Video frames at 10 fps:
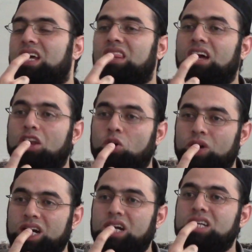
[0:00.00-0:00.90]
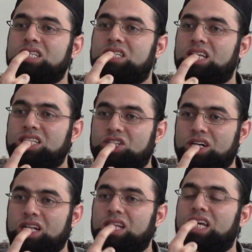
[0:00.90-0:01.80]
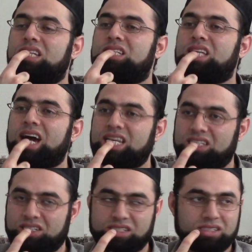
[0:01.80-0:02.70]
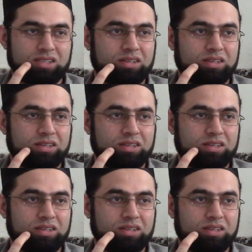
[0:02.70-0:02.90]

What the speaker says: The lower central incisors.